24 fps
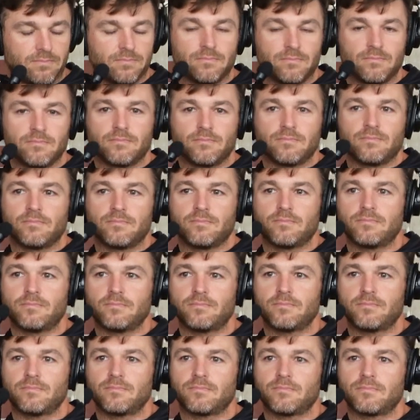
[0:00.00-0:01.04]

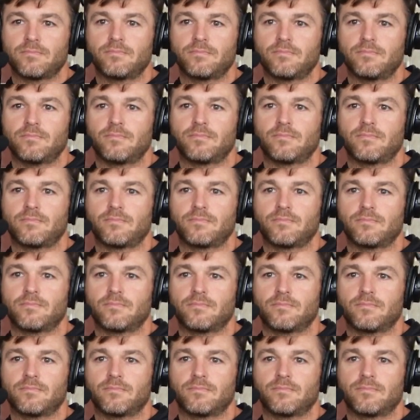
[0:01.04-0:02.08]

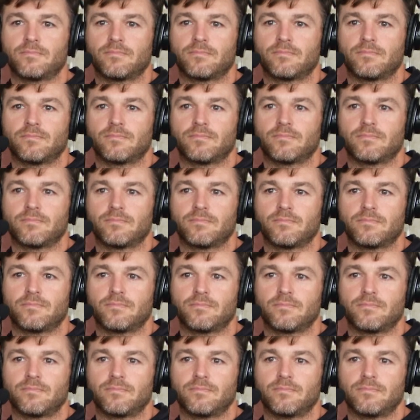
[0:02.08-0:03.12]

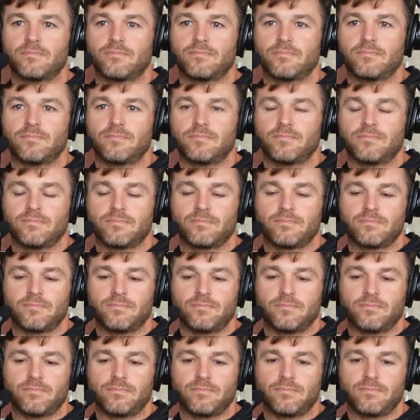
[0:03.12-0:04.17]

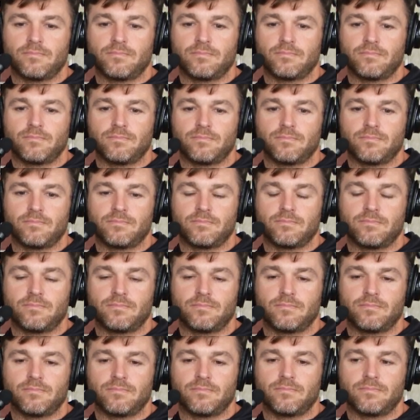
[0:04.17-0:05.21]

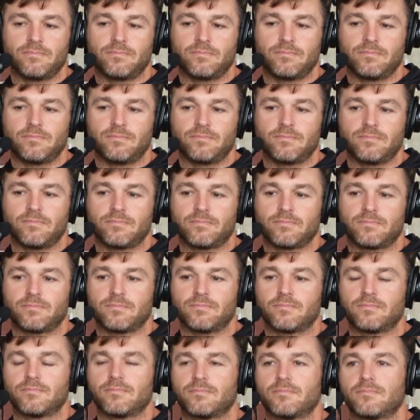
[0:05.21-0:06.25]

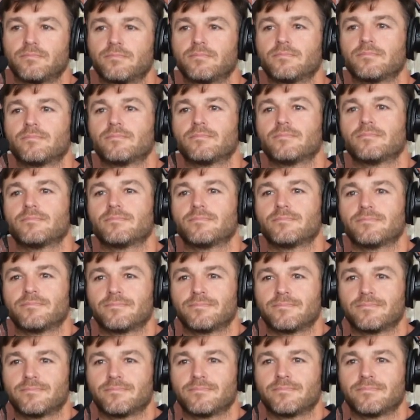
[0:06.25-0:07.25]
(not speaking)